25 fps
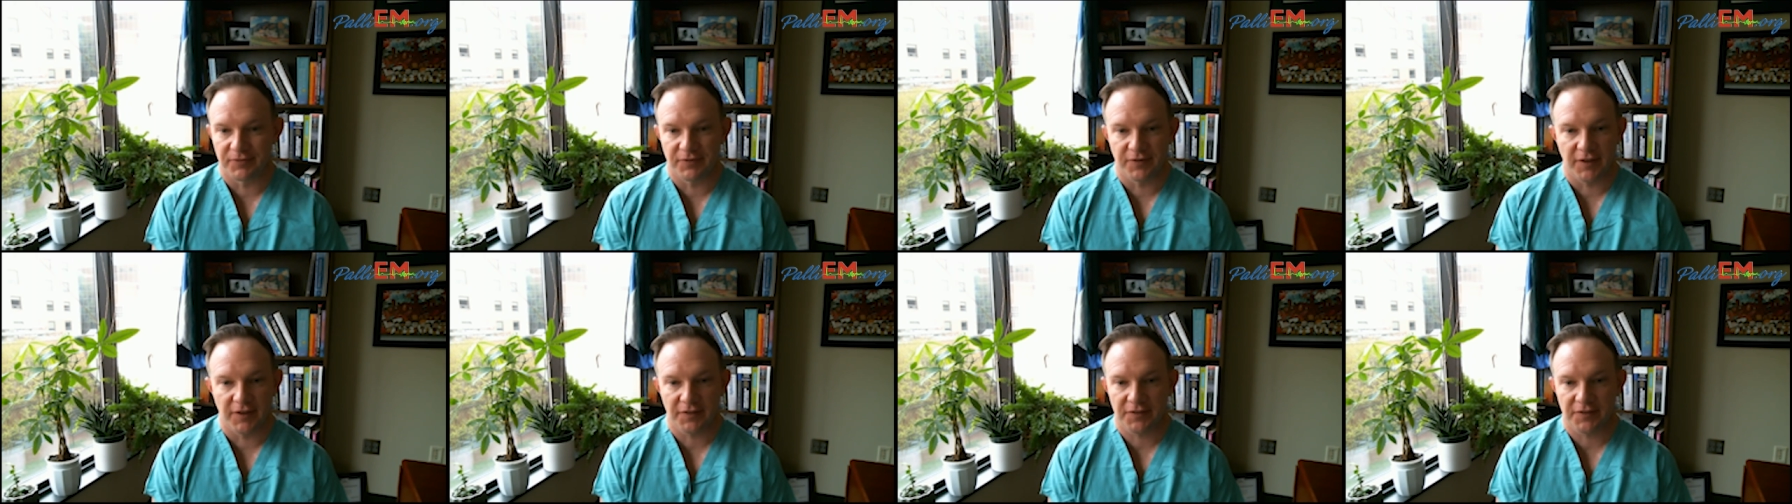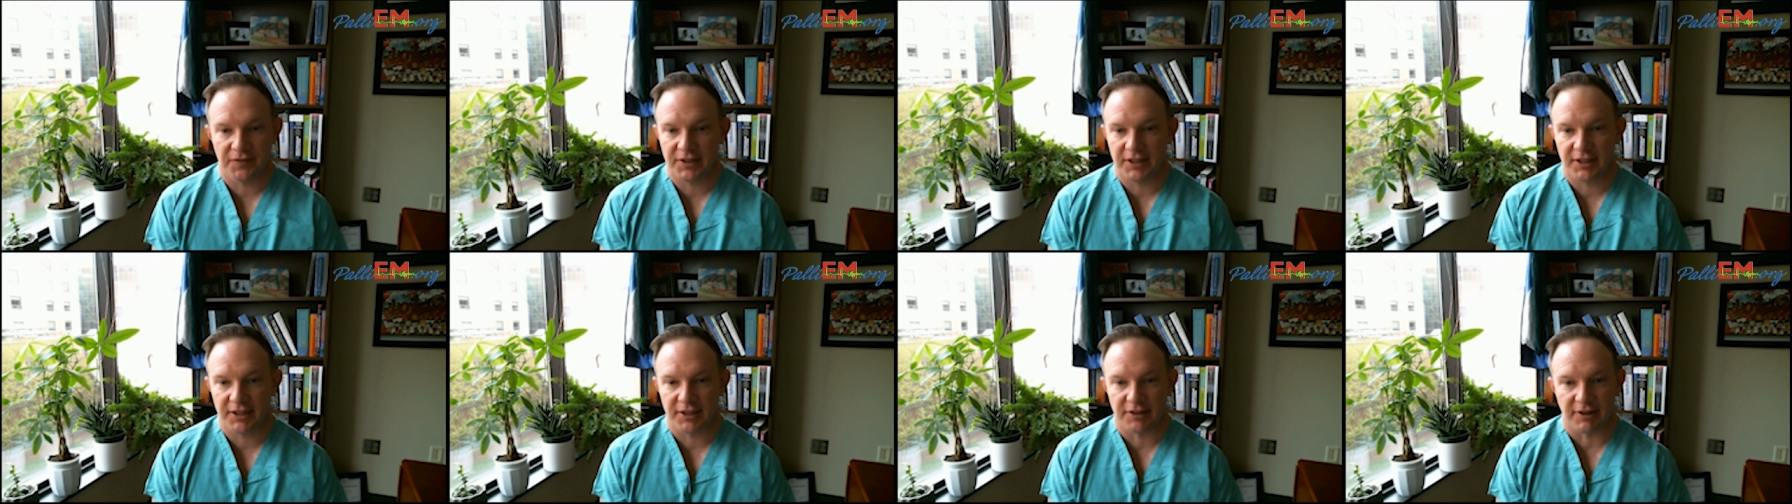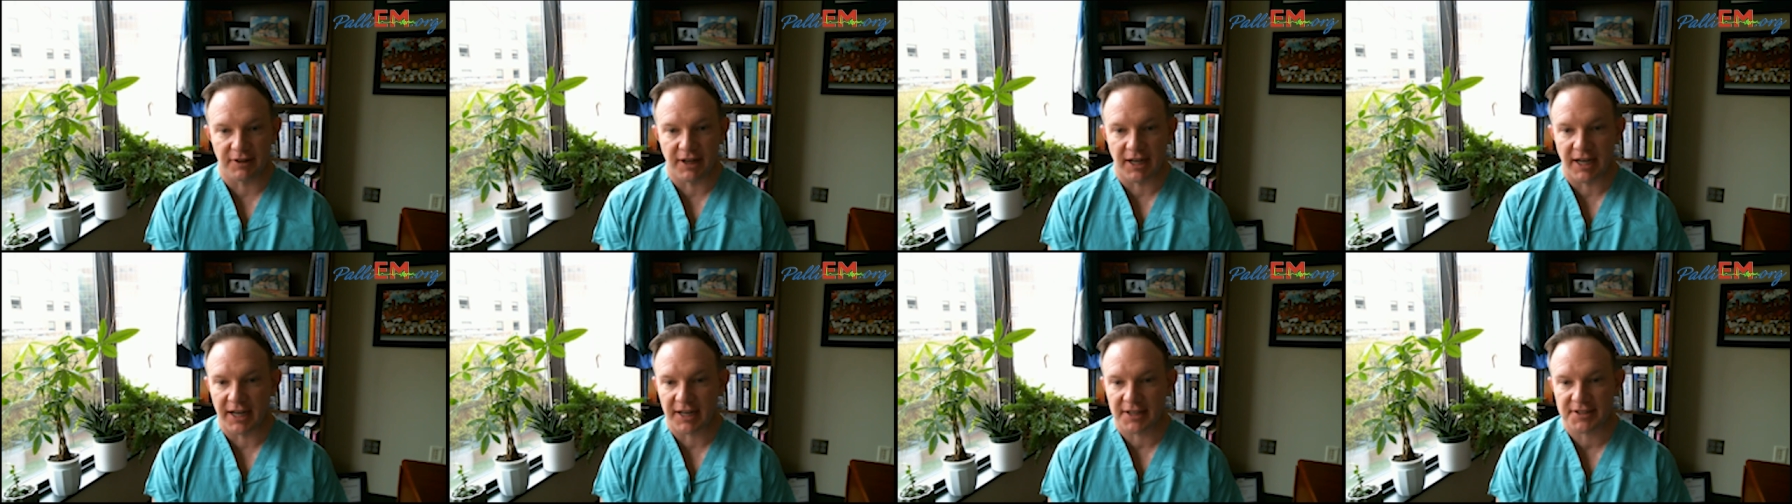15
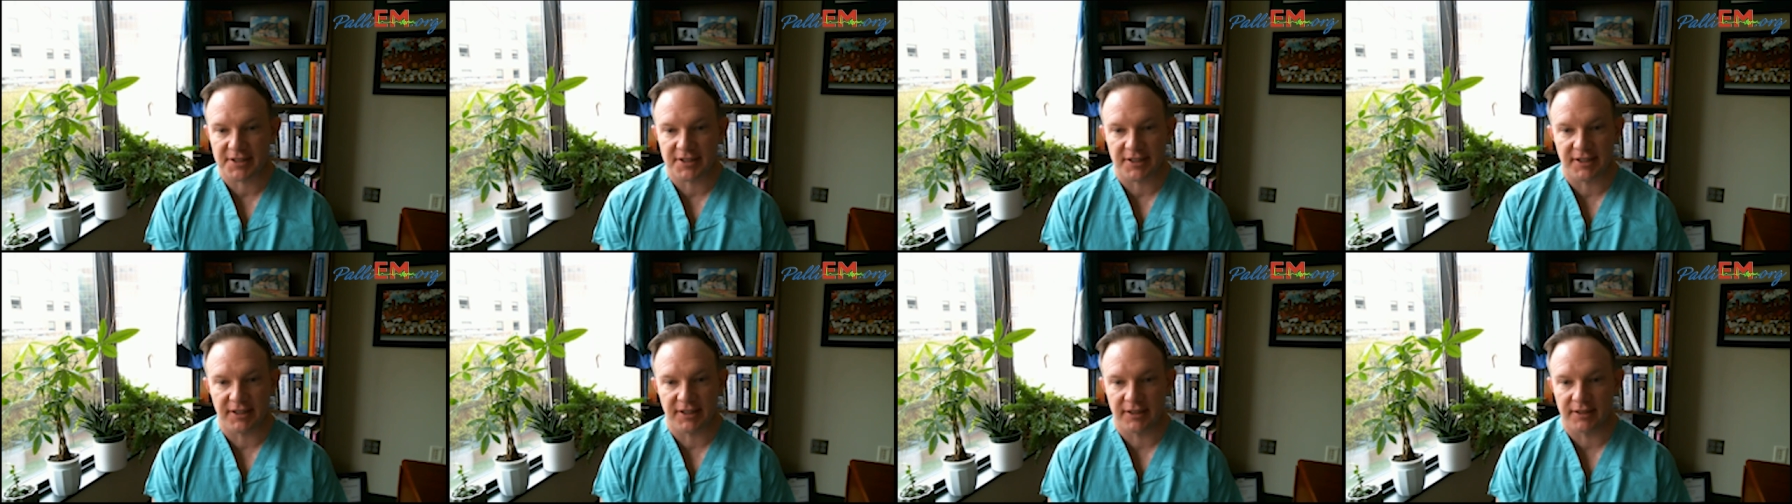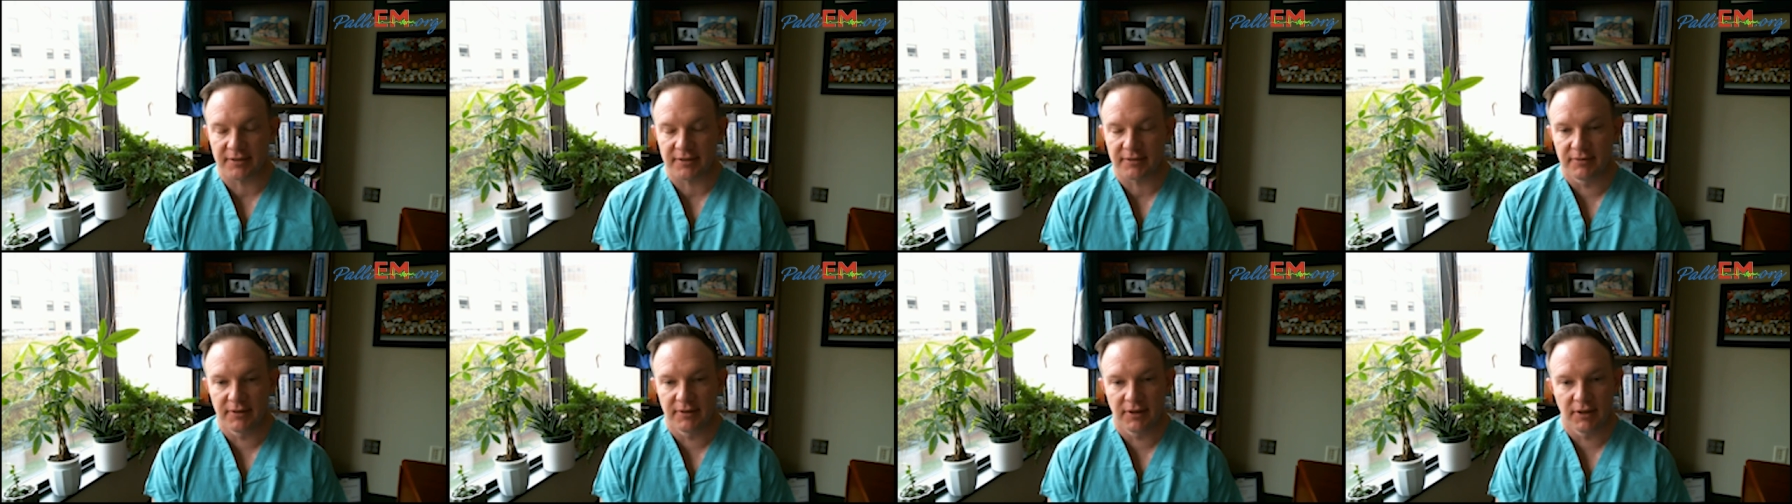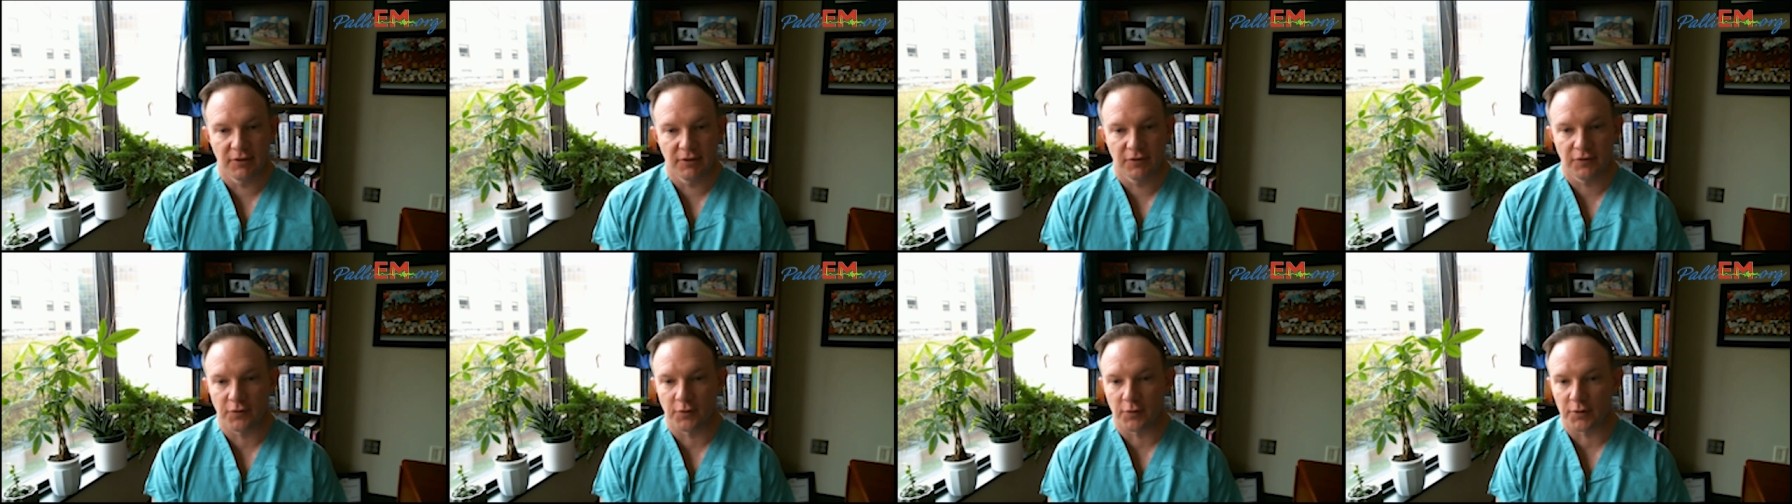Aroxy
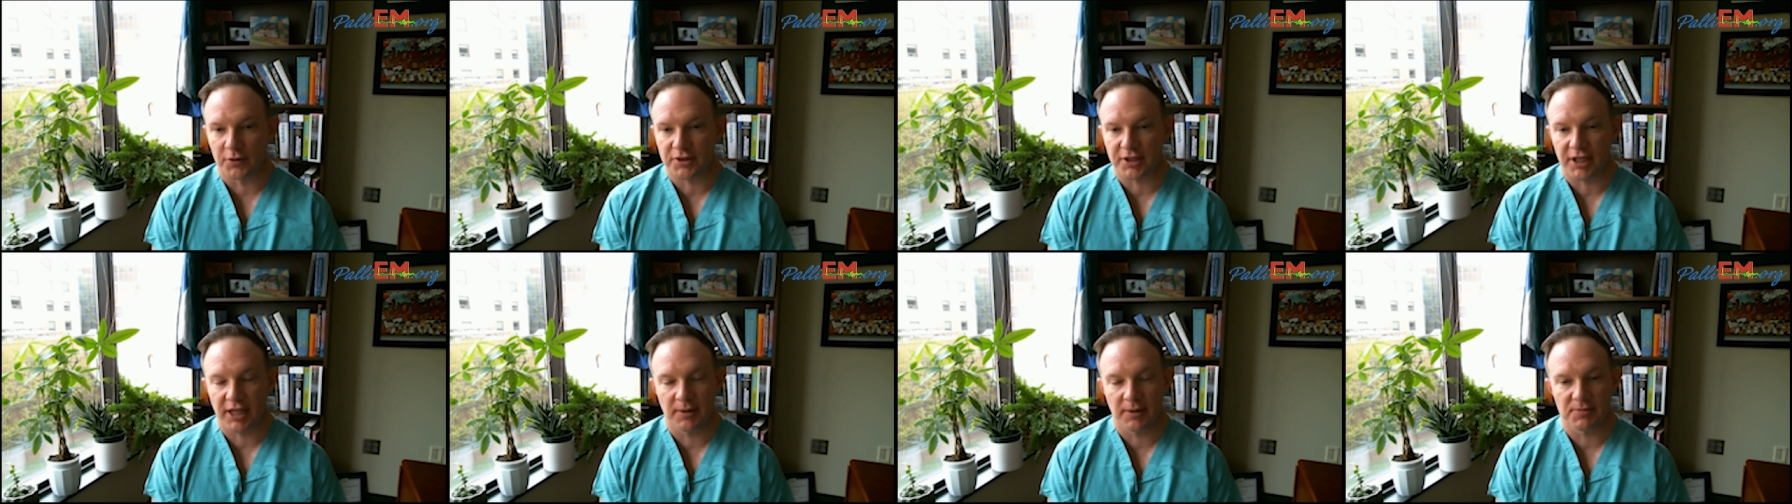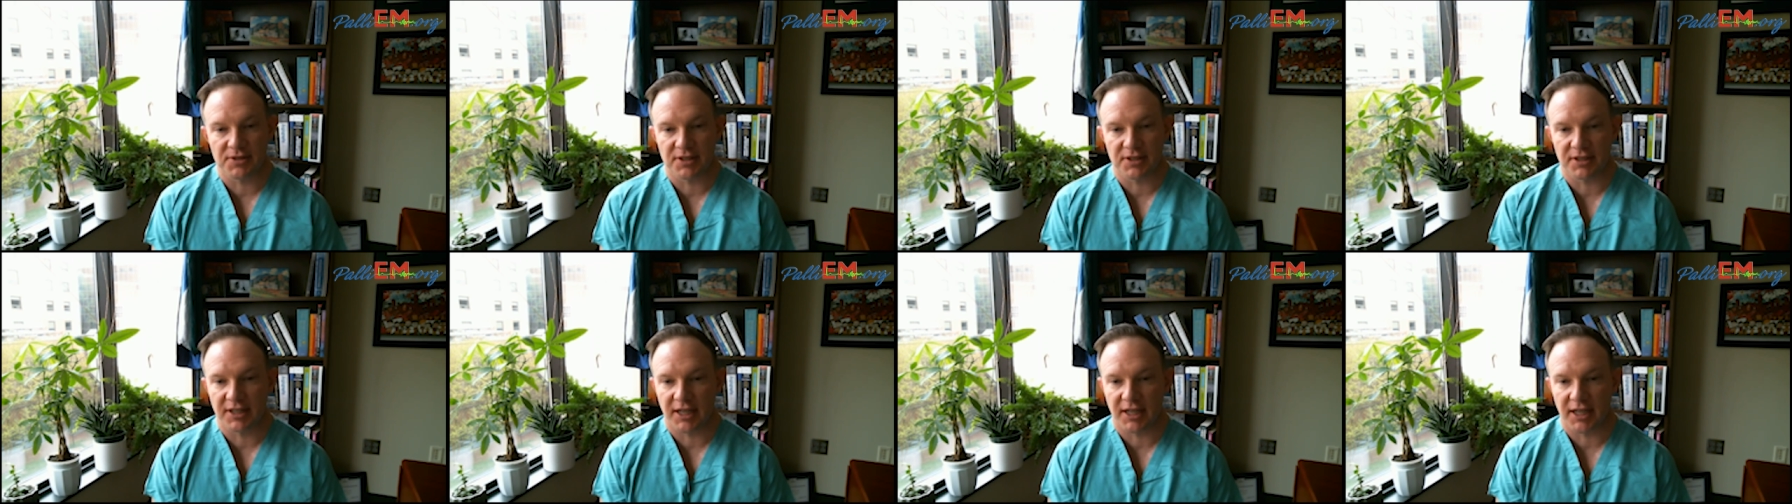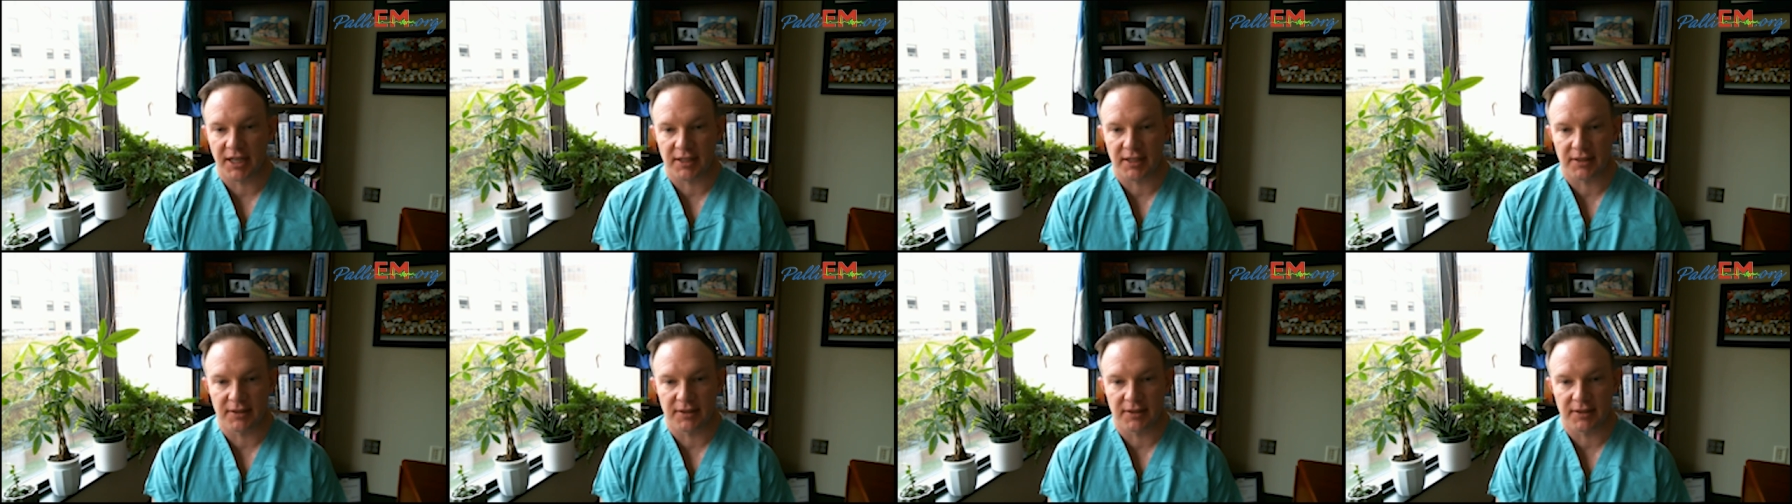4 times a day,